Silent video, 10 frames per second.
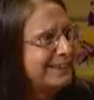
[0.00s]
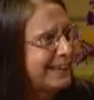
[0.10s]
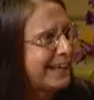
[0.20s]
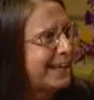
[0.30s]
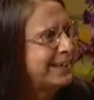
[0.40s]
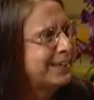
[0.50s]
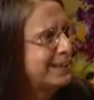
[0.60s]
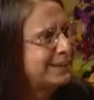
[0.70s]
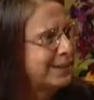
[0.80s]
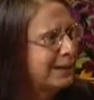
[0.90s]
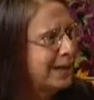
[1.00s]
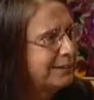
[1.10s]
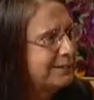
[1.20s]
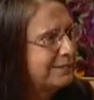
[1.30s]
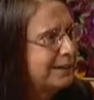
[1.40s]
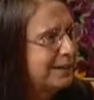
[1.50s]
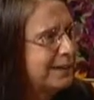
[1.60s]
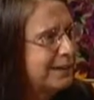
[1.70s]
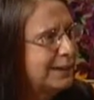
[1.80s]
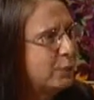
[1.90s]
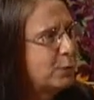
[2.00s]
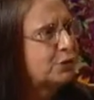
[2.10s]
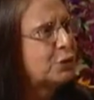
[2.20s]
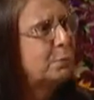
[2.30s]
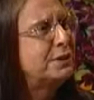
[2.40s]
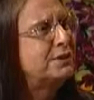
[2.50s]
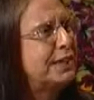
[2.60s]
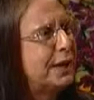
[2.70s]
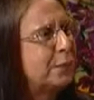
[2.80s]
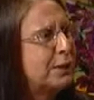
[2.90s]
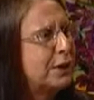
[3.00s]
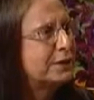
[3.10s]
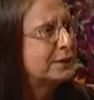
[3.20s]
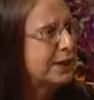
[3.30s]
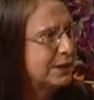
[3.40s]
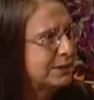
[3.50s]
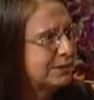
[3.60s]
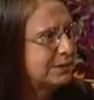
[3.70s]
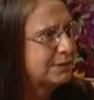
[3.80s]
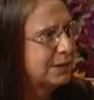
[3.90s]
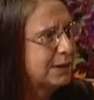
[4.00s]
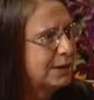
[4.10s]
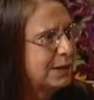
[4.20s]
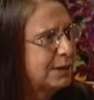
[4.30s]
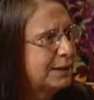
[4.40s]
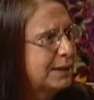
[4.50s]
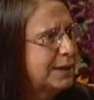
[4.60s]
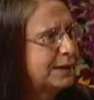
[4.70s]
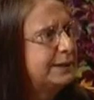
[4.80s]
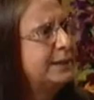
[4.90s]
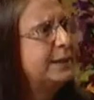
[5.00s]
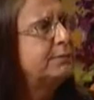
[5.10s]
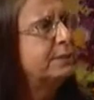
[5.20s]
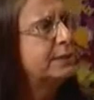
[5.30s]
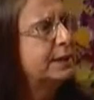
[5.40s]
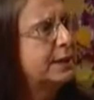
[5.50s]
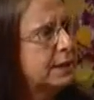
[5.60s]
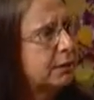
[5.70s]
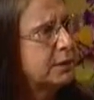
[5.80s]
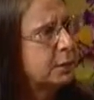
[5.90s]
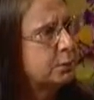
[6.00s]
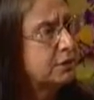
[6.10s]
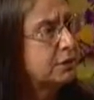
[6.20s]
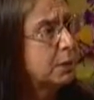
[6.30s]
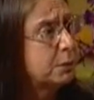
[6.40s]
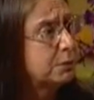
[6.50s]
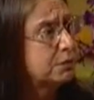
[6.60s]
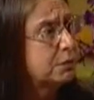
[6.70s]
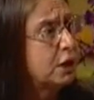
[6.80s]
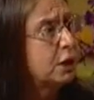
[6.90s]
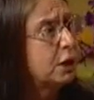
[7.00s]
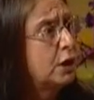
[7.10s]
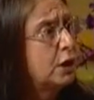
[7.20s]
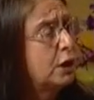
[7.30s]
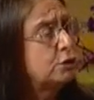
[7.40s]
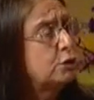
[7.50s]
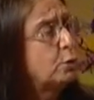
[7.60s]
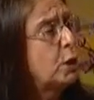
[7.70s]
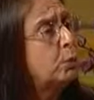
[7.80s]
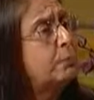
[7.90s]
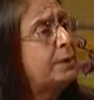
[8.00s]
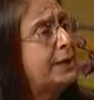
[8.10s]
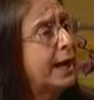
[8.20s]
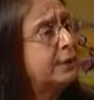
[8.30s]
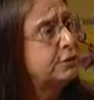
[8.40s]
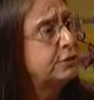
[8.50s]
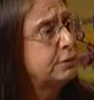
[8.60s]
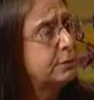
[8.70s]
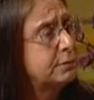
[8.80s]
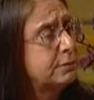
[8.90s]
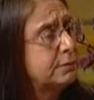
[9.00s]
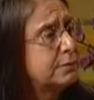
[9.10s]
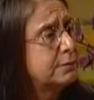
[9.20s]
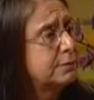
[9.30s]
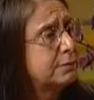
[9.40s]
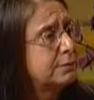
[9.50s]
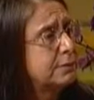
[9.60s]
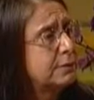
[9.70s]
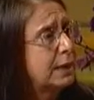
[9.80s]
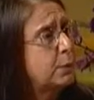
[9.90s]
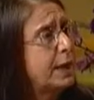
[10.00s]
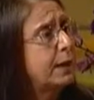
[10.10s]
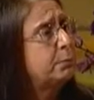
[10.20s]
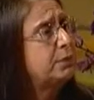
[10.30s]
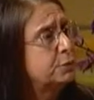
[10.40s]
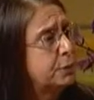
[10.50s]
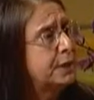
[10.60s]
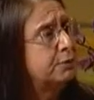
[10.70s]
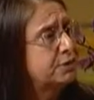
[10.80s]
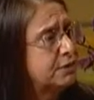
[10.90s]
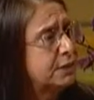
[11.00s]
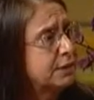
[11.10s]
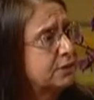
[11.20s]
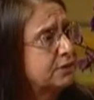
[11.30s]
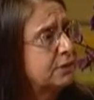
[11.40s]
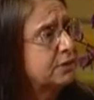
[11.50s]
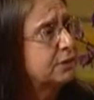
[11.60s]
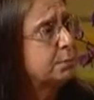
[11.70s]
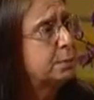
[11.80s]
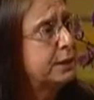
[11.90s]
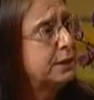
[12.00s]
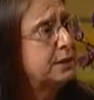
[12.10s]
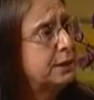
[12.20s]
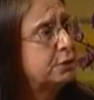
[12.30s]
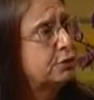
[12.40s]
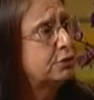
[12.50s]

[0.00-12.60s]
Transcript: They had not done that. They were so busy helping other kids that they didn't even take care of themselves. So what we began to do, and we have been doing ever since, is to bring teachers